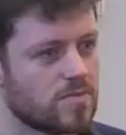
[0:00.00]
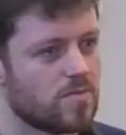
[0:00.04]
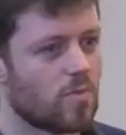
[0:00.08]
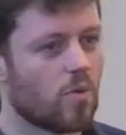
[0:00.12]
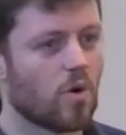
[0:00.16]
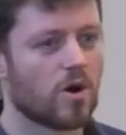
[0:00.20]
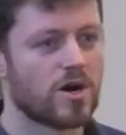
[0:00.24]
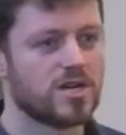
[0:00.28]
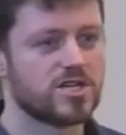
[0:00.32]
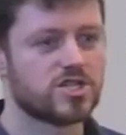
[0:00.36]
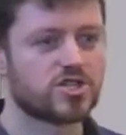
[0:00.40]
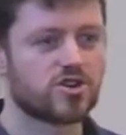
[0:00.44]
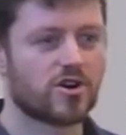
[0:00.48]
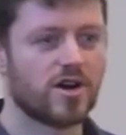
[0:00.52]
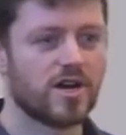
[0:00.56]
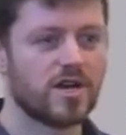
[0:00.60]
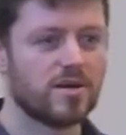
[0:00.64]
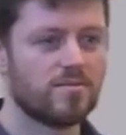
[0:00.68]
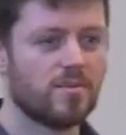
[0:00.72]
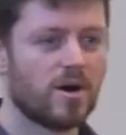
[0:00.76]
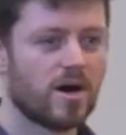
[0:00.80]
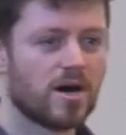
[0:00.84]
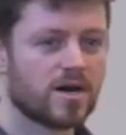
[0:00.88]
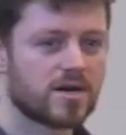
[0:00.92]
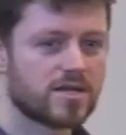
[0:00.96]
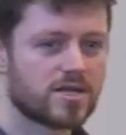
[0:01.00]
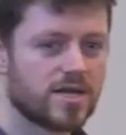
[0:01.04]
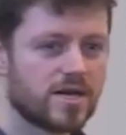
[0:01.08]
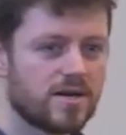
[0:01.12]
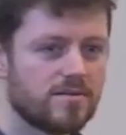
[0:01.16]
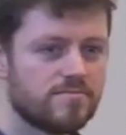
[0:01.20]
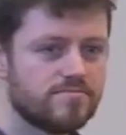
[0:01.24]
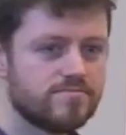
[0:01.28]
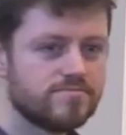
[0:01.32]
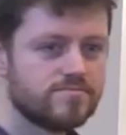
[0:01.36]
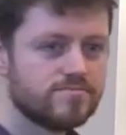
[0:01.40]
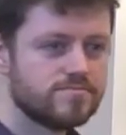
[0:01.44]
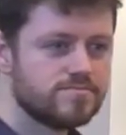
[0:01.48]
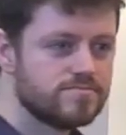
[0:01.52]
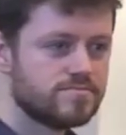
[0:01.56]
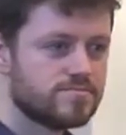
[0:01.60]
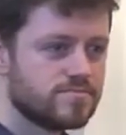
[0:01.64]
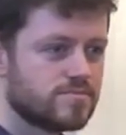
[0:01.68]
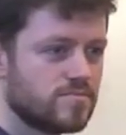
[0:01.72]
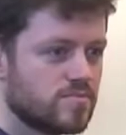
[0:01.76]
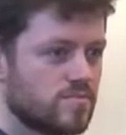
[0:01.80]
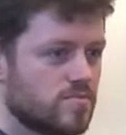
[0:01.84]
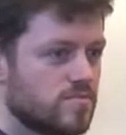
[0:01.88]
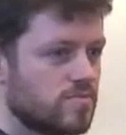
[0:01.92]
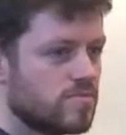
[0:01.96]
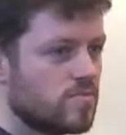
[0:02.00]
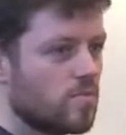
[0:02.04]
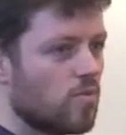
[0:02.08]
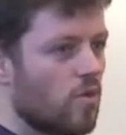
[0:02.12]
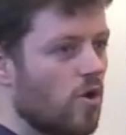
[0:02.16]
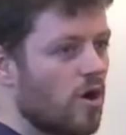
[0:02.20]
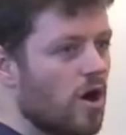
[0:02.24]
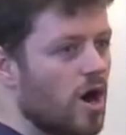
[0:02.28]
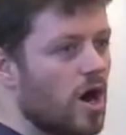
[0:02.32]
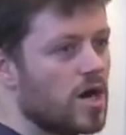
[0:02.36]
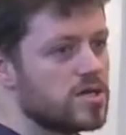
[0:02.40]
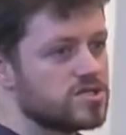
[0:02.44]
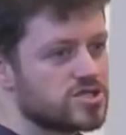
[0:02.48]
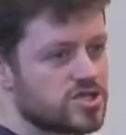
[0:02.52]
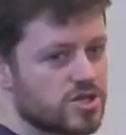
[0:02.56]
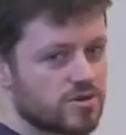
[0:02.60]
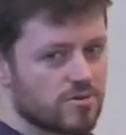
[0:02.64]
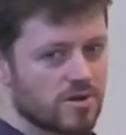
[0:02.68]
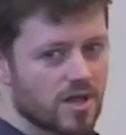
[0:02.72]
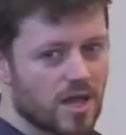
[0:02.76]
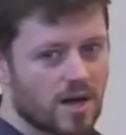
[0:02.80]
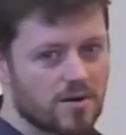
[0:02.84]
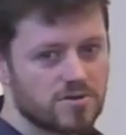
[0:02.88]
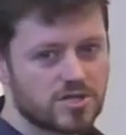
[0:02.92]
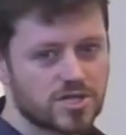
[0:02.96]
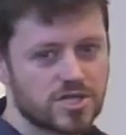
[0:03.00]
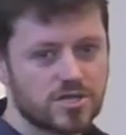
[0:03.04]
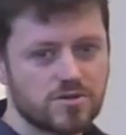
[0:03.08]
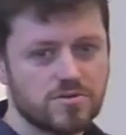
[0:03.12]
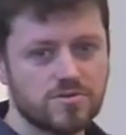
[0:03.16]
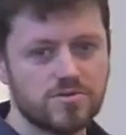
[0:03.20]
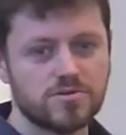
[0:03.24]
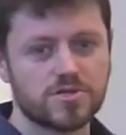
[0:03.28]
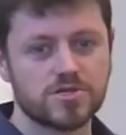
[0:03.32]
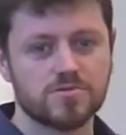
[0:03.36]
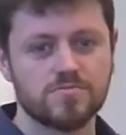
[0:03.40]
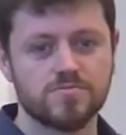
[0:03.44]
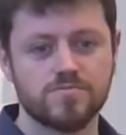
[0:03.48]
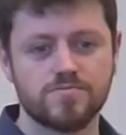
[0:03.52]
what is trademarked there? What aren't you allowed to use?